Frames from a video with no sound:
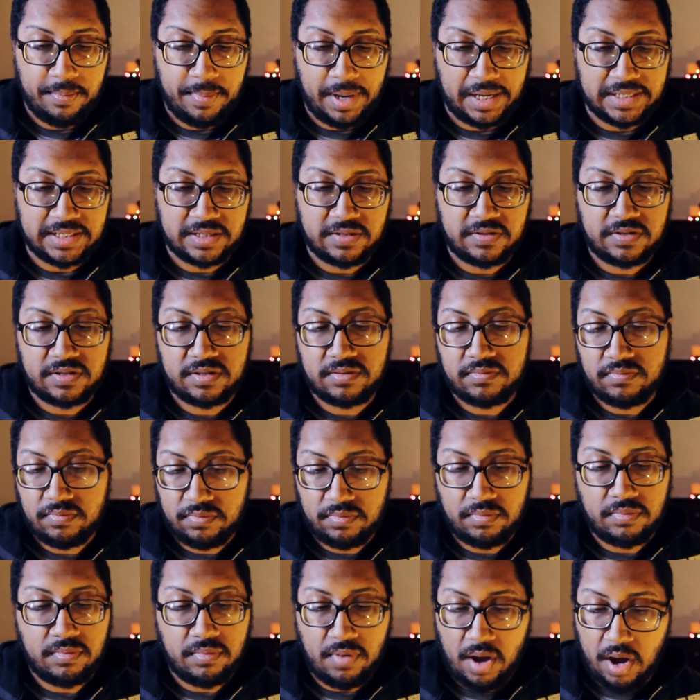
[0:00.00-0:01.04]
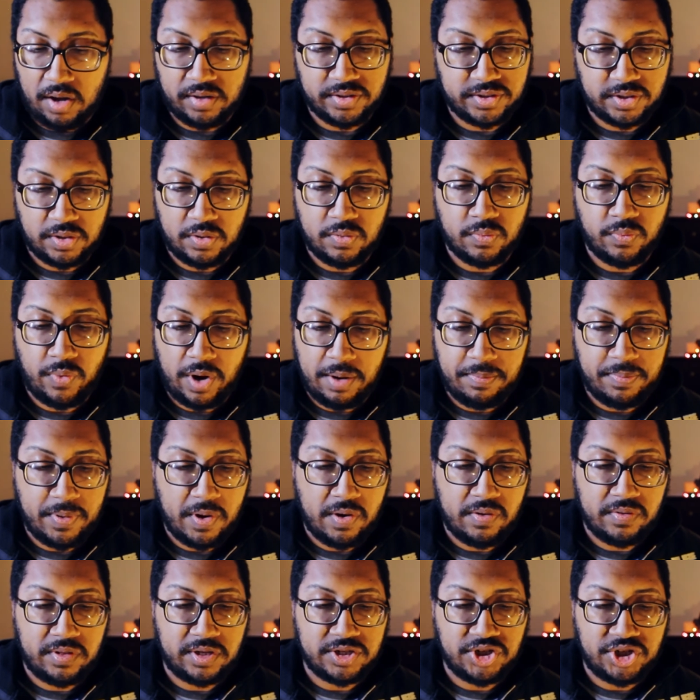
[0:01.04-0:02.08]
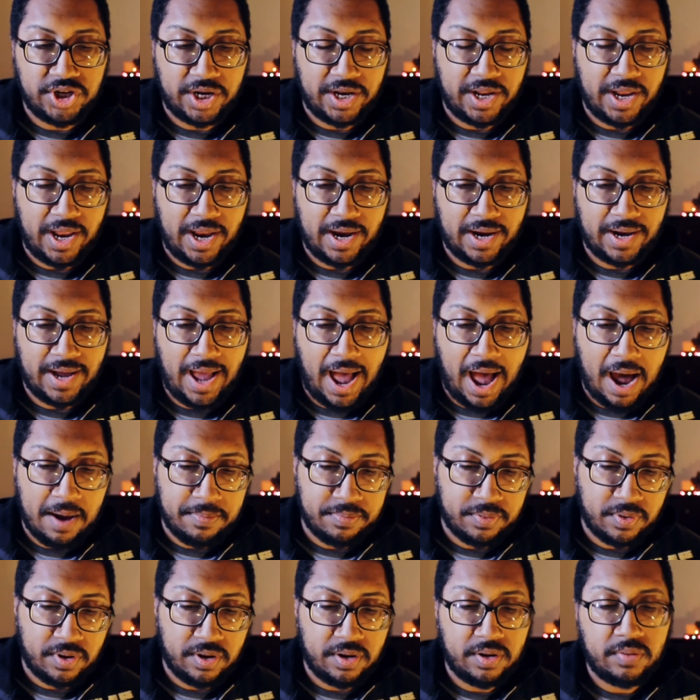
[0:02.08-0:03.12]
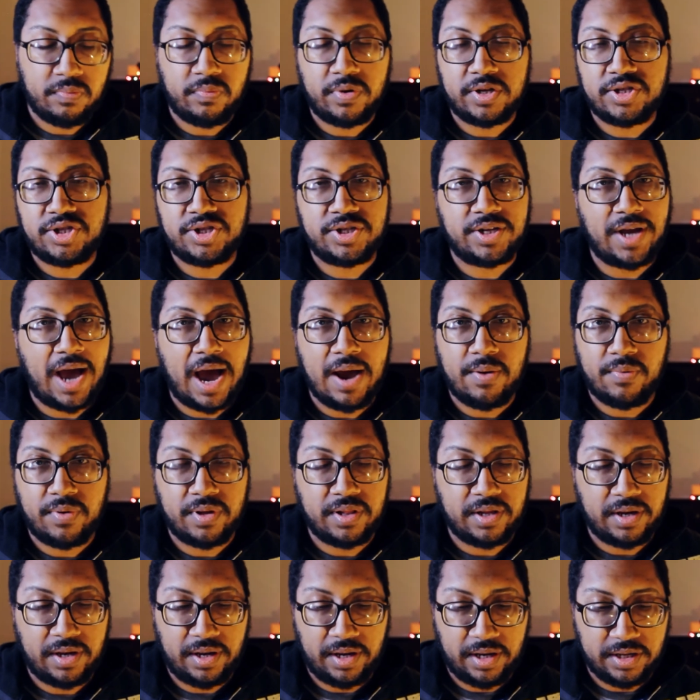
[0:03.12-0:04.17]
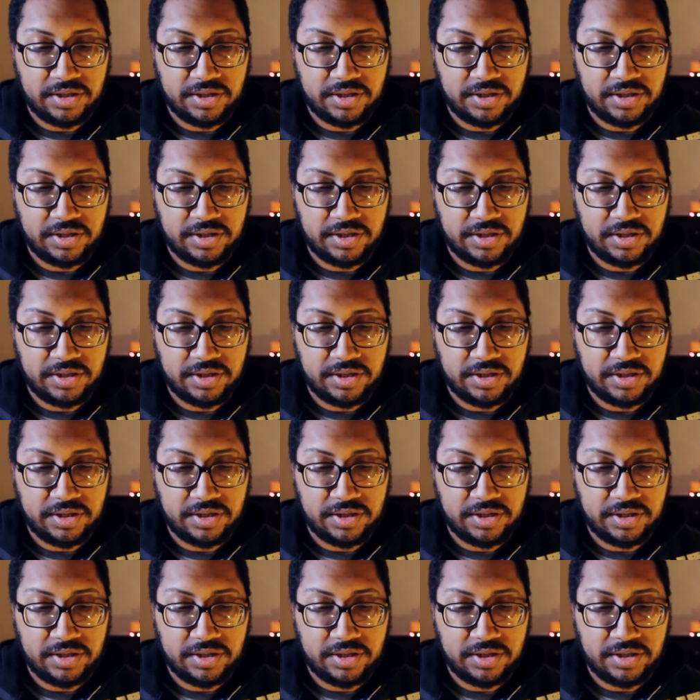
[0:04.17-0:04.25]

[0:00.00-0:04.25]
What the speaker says: As also Repo, the Genetic Opera, which I really